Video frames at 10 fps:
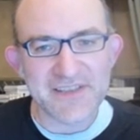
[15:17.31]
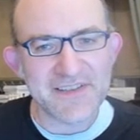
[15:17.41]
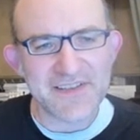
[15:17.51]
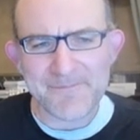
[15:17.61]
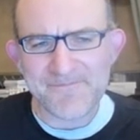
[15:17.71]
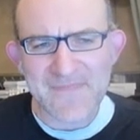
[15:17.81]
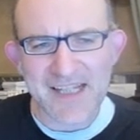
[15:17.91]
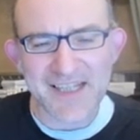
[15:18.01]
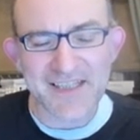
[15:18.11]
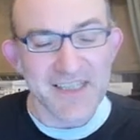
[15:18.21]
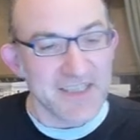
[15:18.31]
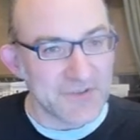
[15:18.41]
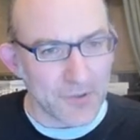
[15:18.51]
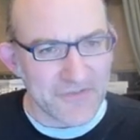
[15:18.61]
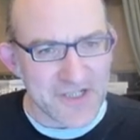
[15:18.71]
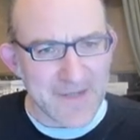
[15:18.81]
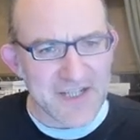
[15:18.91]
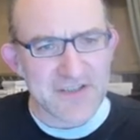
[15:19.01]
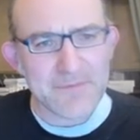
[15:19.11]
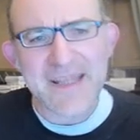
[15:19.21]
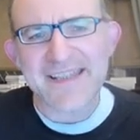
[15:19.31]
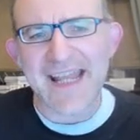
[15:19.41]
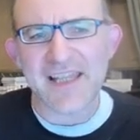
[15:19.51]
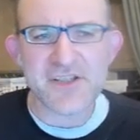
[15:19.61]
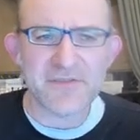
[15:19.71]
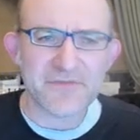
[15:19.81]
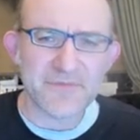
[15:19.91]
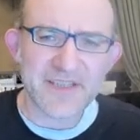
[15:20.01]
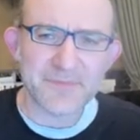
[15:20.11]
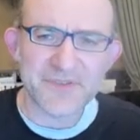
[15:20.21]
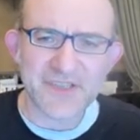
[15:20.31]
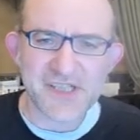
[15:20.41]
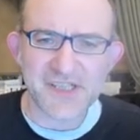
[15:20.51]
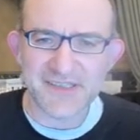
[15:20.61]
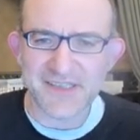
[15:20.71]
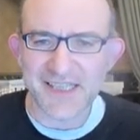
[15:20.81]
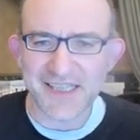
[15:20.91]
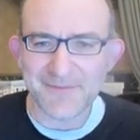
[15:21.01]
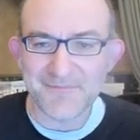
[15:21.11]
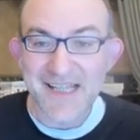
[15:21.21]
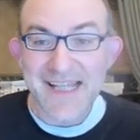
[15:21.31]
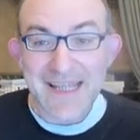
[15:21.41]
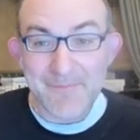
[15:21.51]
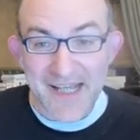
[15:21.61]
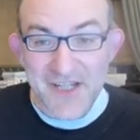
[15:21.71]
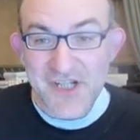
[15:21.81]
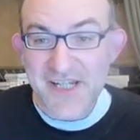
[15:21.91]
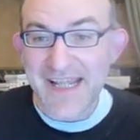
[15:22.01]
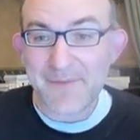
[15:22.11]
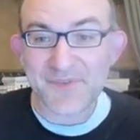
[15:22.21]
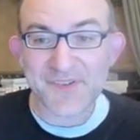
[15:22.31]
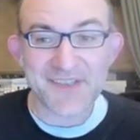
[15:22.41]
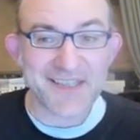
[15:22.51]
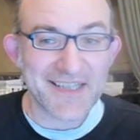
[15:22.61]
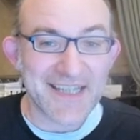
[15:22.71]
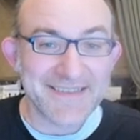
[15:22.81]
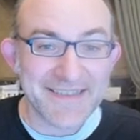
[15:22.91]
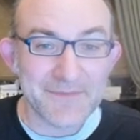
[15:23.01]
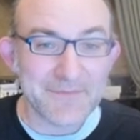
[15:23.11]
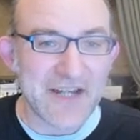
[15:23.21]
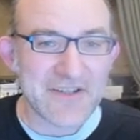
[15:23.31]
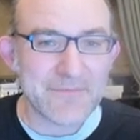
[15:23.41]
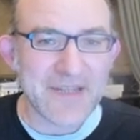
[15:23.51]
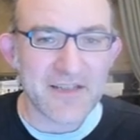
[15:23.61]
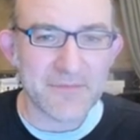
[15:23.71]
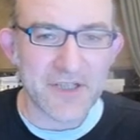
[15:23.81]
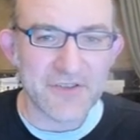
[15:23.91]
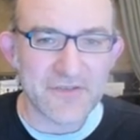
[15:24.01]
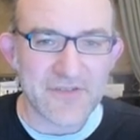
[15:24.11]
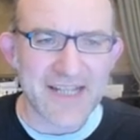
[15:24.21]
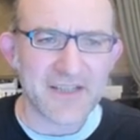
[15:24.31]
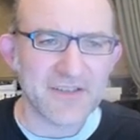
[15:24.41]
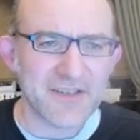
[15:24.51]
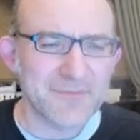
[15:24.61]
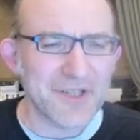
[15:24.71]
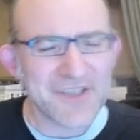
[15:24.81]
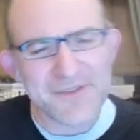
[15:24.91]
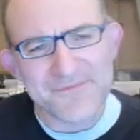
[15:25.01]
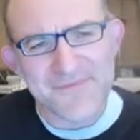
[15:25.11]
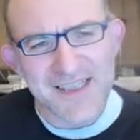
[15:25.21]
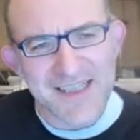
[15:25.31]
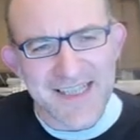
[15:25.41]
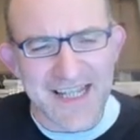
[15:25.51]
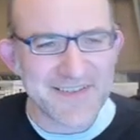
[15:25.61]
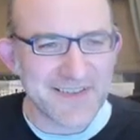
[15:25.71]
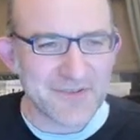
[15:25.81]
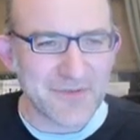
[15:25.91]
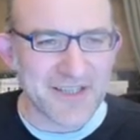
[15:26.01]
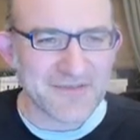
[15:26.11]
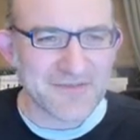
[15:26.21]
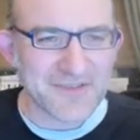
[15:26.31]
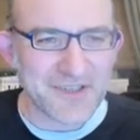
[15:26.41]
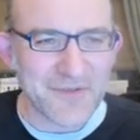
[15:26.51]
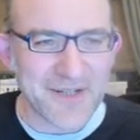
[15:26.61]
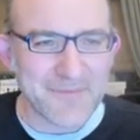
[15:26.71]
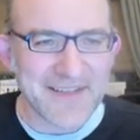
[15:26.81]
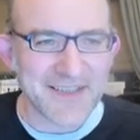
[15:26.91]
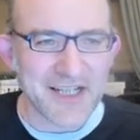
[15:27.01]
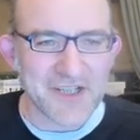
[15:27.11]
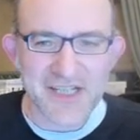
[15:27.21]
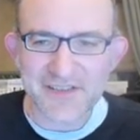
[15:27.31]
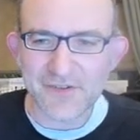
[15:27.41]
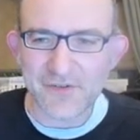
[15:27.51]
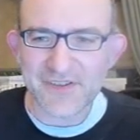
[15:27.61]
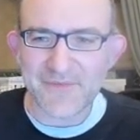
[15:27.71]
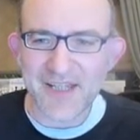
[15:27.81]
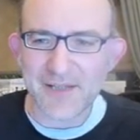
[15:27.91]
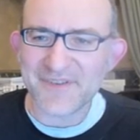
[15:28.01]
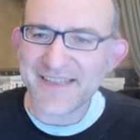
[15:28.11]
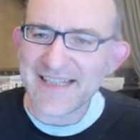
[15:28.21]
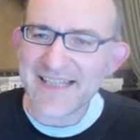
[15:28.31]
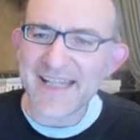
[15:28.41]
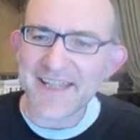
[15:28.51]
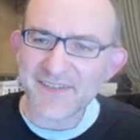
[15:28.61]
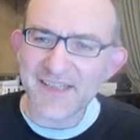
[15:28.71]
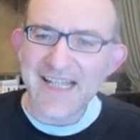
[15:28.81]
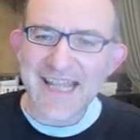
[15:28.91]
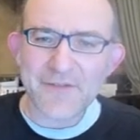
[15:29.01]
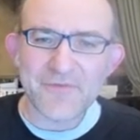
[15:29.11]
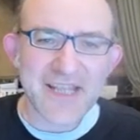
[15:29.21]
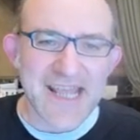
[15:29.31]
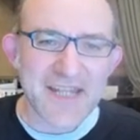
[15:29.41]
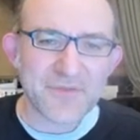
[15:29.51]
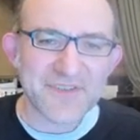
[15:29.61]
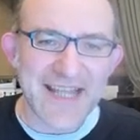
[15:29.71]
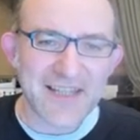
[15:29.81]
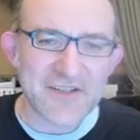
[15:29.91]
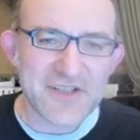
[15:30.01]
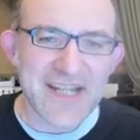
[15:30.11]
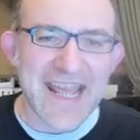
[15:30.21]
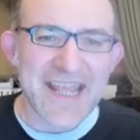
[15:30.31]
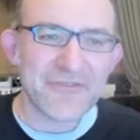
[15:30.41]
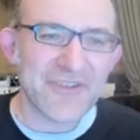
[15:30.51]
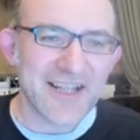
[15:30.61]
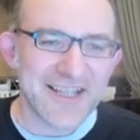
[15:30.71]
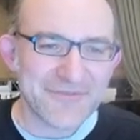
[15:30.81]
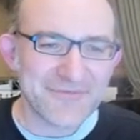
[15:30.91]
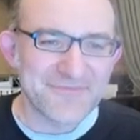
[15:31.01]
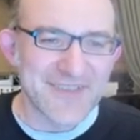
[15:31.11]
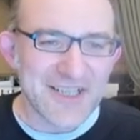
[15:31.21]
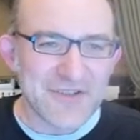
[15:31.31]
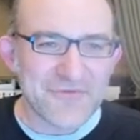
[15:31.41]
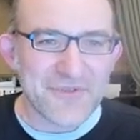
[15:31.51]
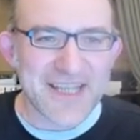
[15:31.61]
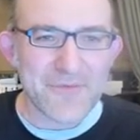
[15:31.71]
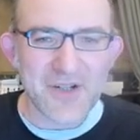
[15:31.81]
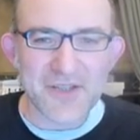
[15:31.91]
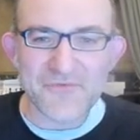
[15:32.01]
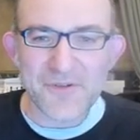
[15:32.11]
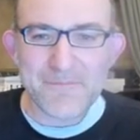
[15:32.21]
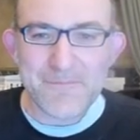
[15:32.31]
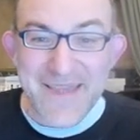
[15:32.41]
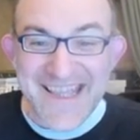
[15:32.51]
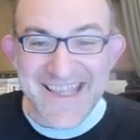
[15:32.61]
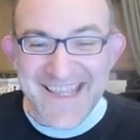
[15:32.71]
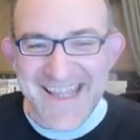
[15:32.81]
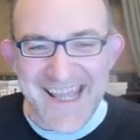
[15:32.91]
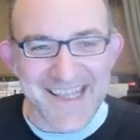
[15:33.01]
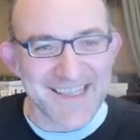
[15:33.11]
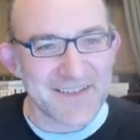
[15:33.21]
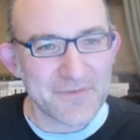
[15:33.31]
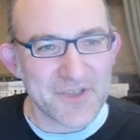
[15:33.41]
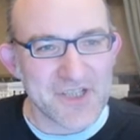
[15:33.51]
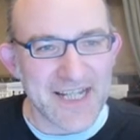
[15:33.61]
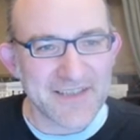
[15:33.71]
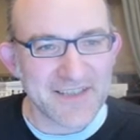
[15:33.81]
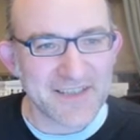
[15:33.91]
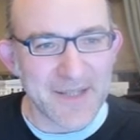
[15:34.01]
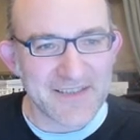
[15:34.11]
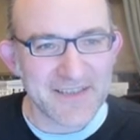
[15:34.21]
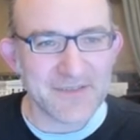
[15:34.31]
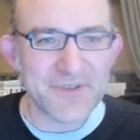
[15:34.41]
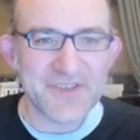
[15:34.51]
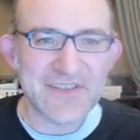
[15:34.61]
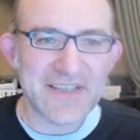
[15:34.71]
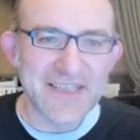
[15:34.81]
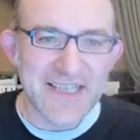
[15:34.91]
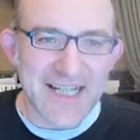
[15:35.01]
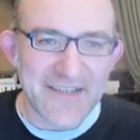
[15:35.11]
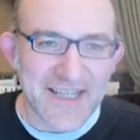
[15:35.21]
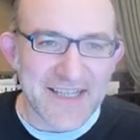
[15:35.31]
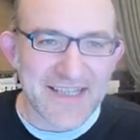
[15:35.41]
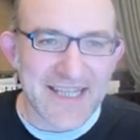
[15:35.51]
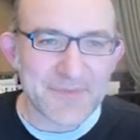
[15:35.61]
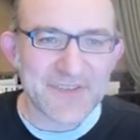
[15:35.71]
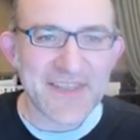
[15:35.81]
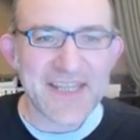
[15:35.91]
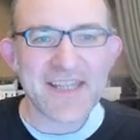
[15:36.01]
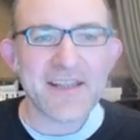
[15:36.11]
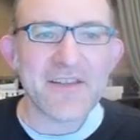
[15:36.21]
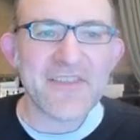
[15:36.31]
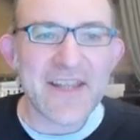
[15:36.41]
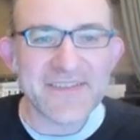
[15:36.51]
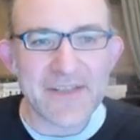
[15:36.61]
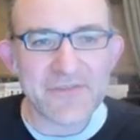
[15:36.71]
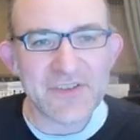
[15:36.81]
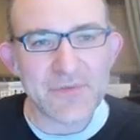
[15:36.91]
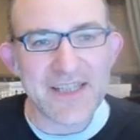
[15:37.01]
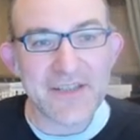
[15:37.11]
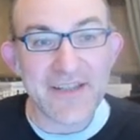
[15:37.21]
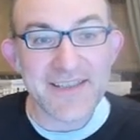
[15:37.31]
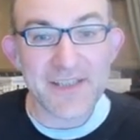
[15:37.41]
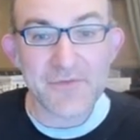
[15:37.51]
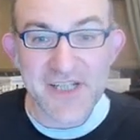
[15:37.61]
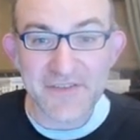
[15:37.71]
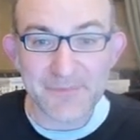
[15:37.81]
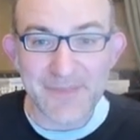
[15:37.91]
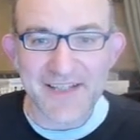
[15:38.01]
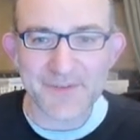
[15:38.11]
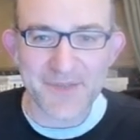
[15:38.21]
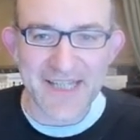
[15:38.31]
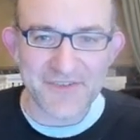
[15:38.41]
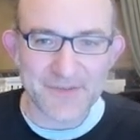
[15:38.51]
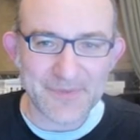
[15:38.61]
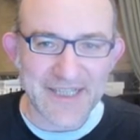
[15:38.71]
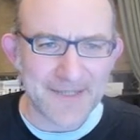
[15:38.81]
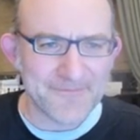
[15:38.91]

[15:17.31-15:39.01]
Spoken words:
And Stockfish managed to beat Halogen from this position. In my engine games, it didn't manage to beat Komodo Dragon. Komodo, yeah, this is quite amazing, actually. It's not something I particularly guess. Rook a8 was Halogen, a5, rook e1, rook be8, which I hadn't expected, but I think it keeps the f7 square defended, which gives black some counterplay.